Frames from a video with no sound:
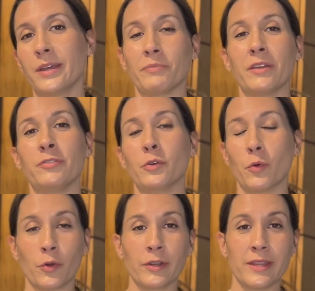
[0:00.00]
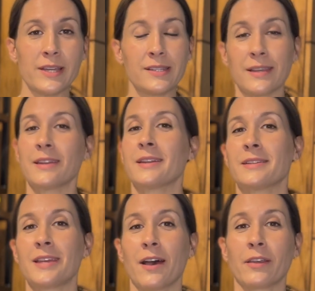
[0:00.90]
If you order this in an
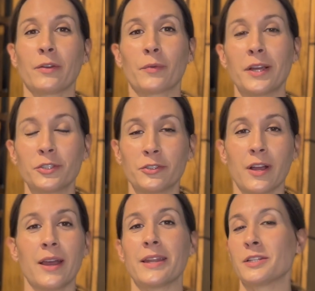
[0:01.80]
Italian restaurant,